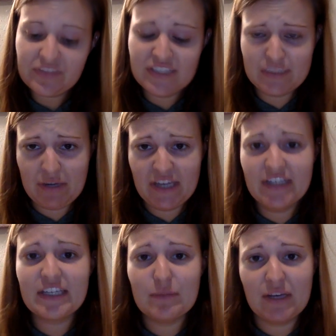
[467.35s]

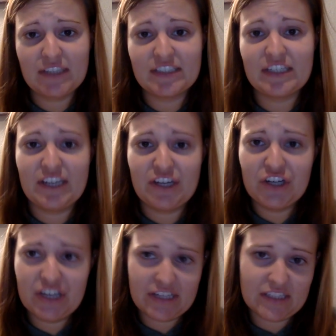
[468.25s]
Hispanic and Mexican
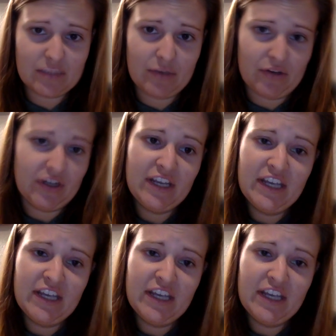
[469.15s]
area. It's about